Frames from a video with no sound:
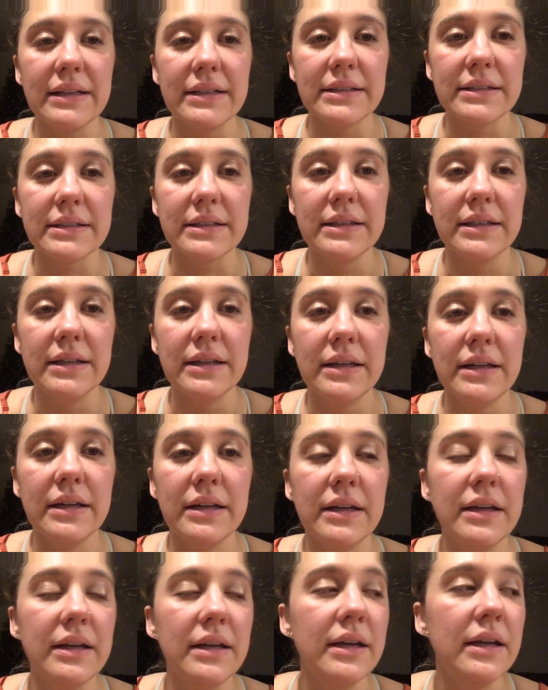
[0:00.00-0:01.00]
until
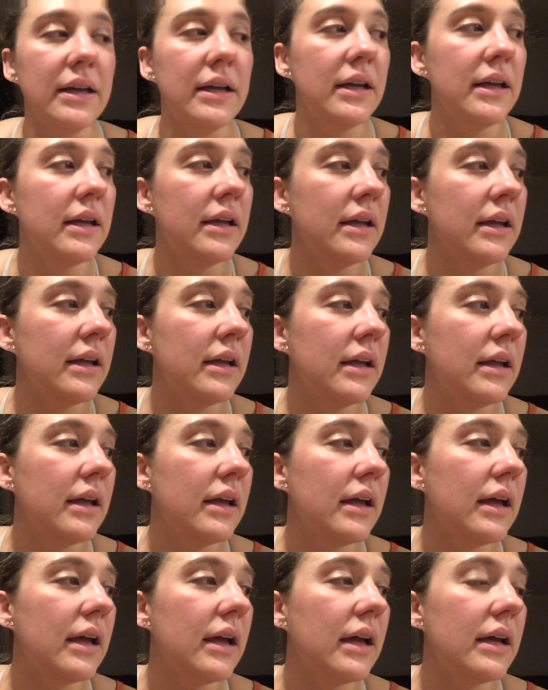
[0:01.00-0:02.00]
the only
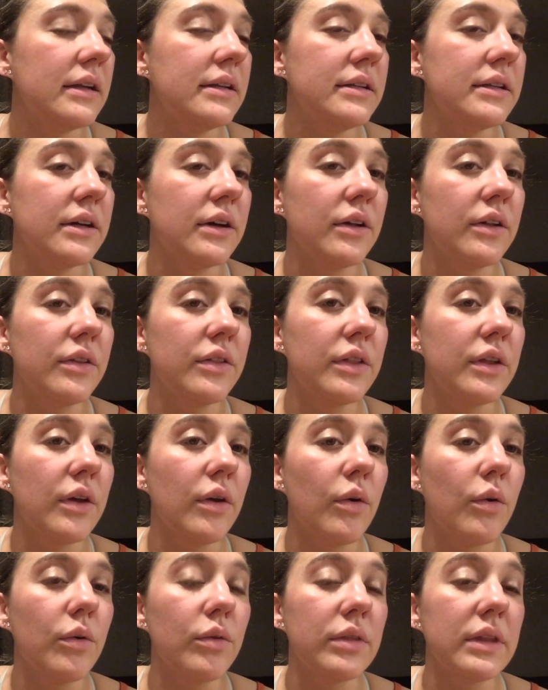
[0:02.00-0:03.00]
recourse
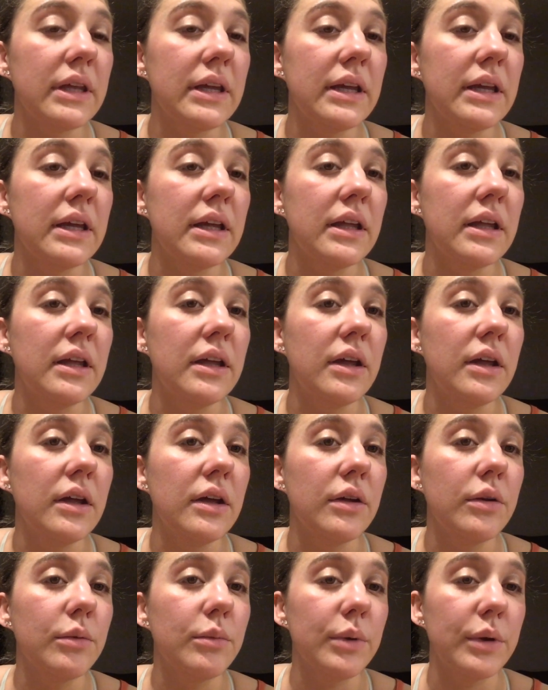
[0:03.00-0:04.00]
we had left was
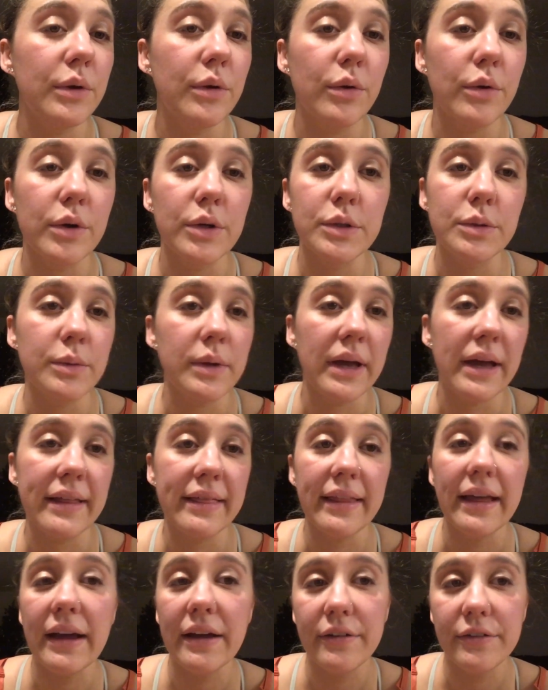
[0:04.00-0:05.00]
to cut the Christmas
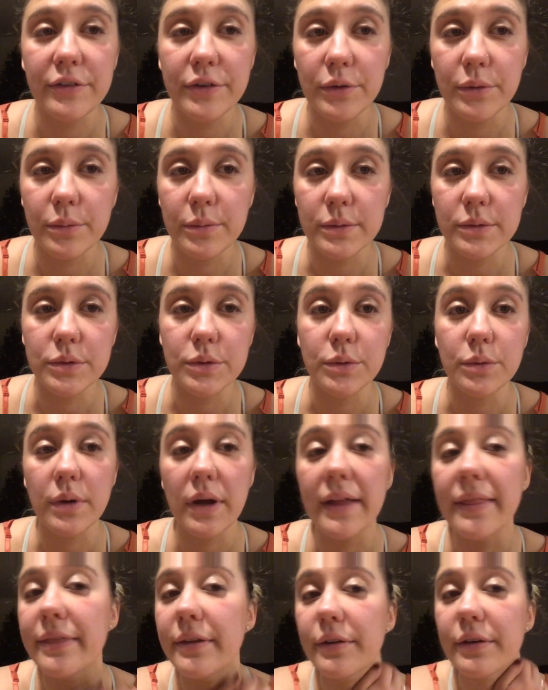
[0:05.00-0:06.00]
lights in order to get
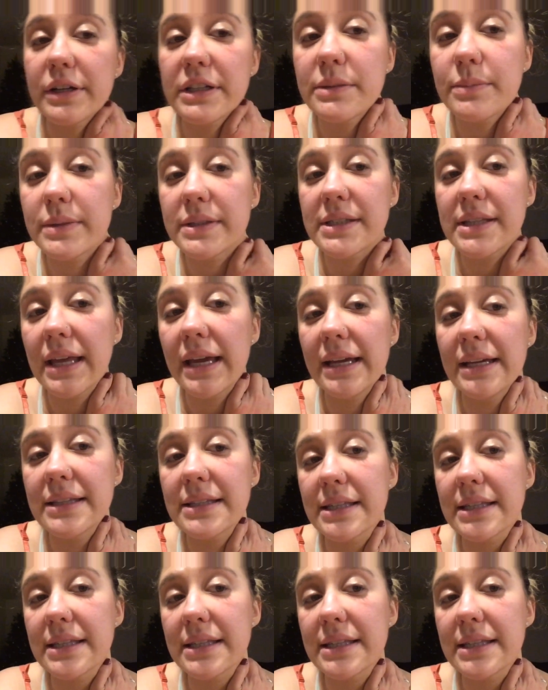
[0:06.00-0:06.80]
it off her neck.